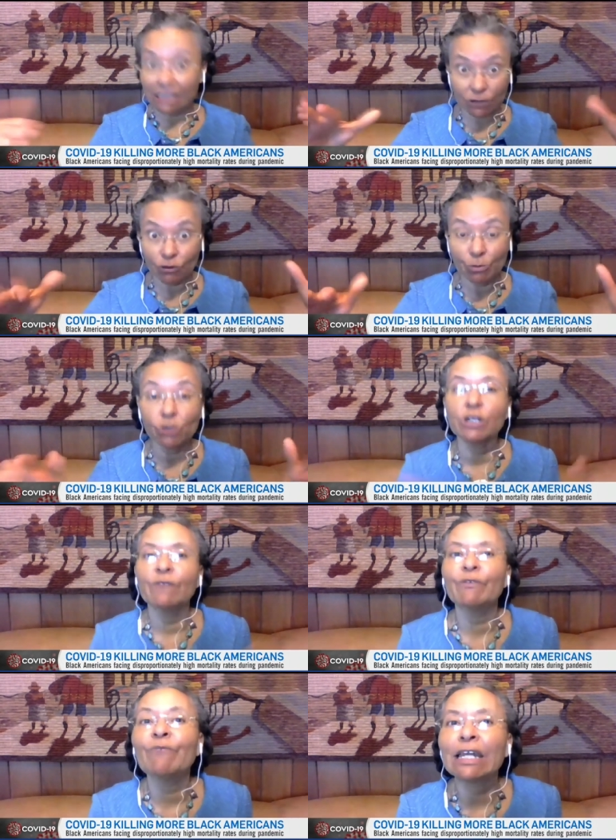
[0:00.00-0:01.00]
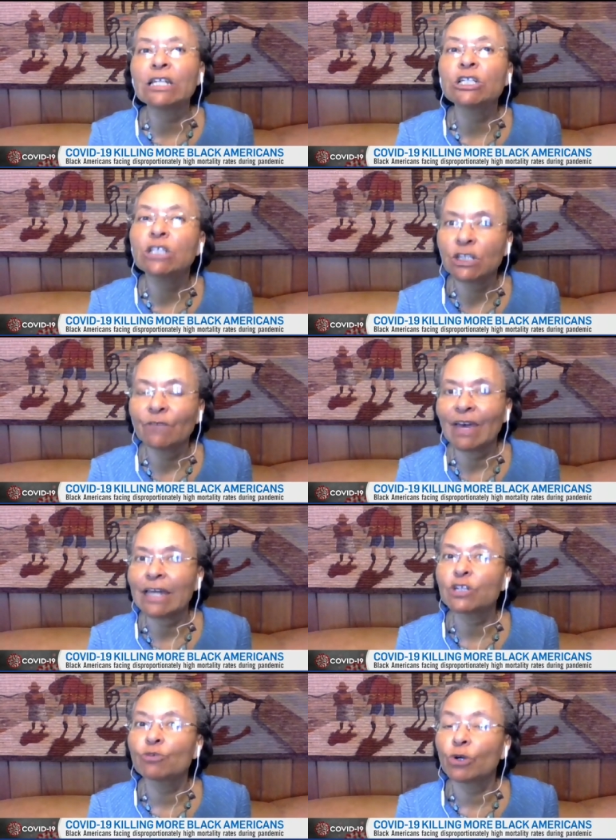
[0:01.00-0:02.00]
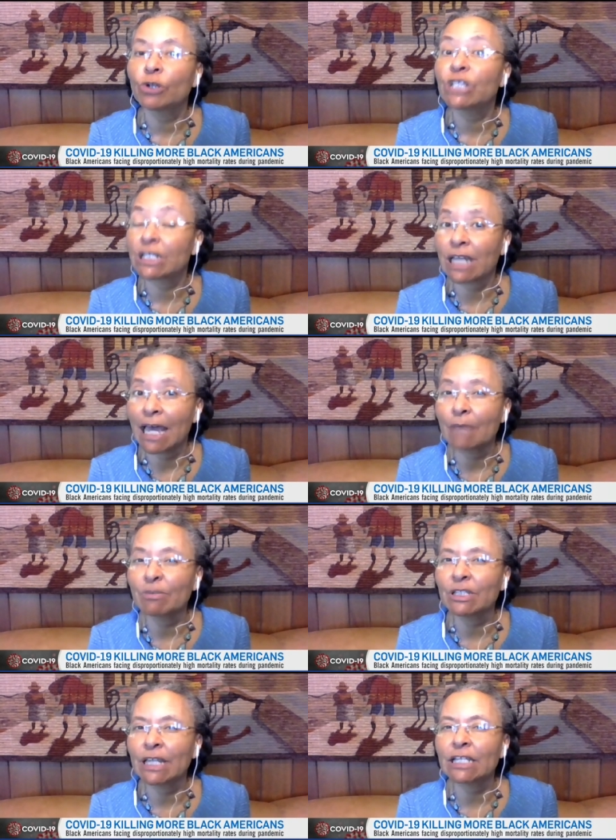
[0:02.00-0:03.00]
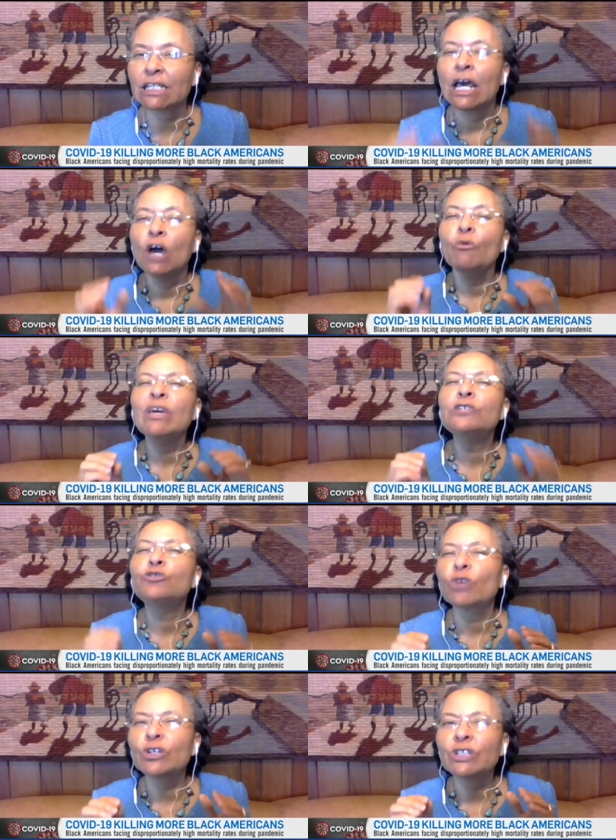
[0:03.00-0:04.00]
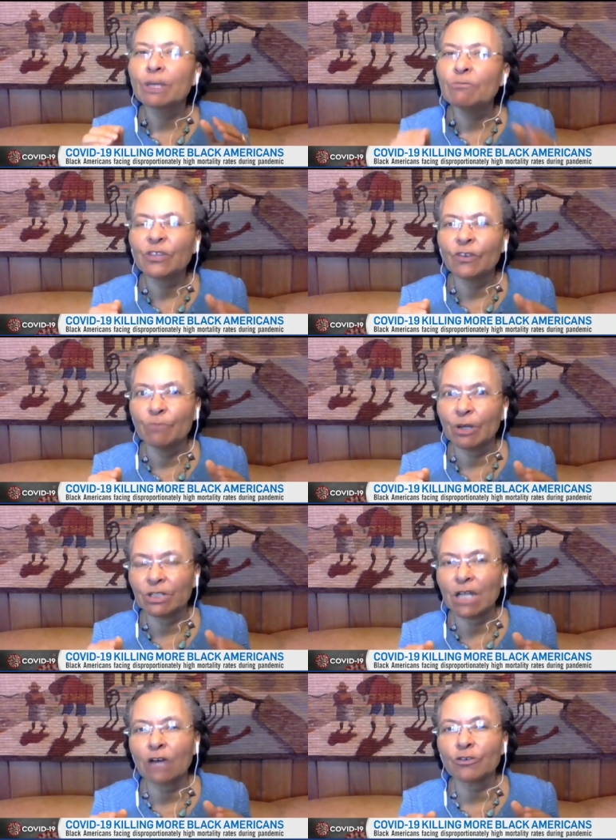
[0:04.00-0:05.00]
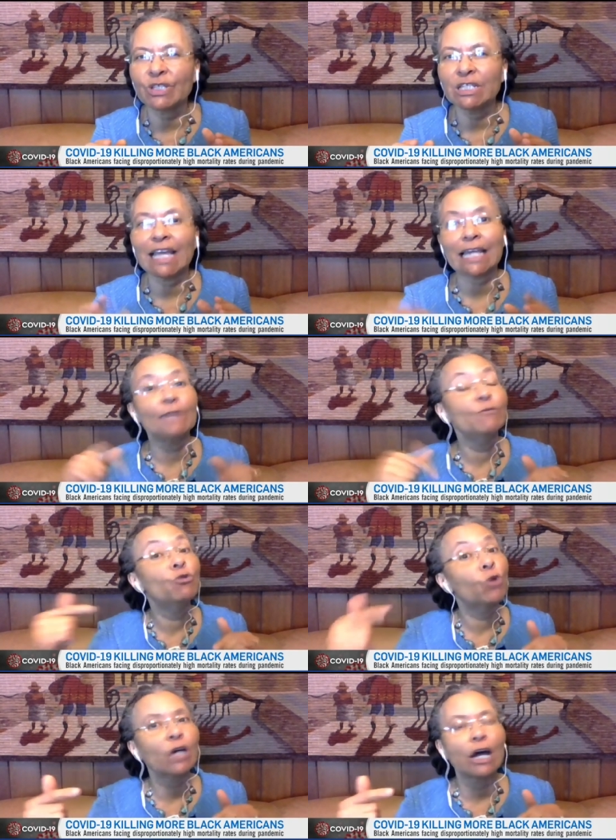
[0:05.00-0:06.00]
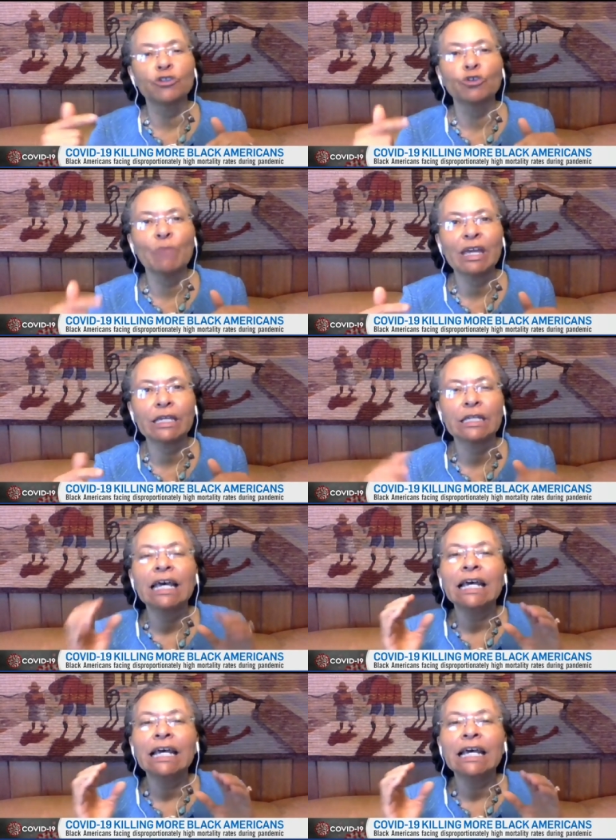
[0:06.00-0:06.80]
distribution of advantage and disadvantage were just a happenstance. We endorse the myth of meritocracy that if you work hard, you'll make it,